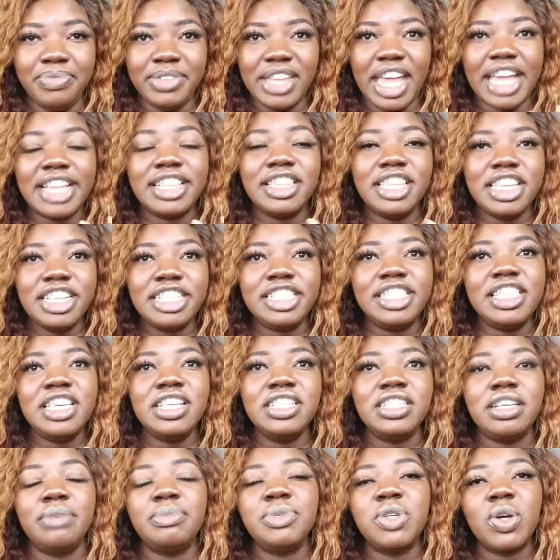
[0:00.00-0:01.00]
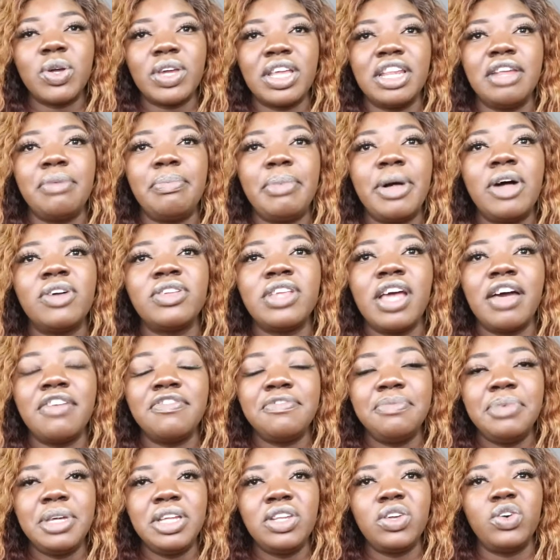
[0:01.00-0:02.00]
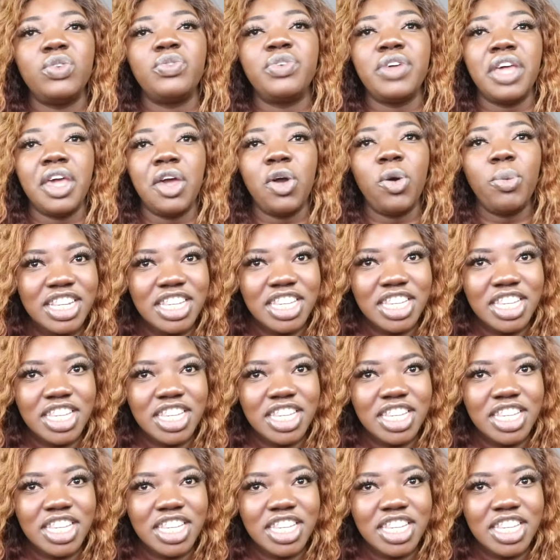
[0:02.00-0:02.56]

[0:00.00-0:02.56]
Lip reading: like these things I'm talking about have been of help.